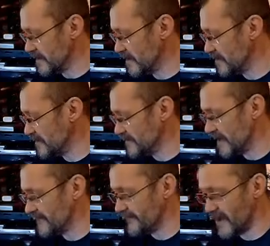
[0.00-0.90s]
Uh,
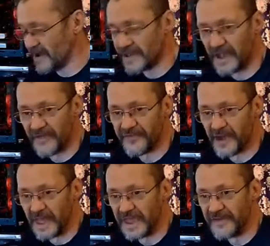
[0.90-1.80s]
I finally got the
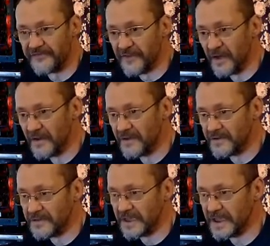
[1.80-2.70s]
lathe done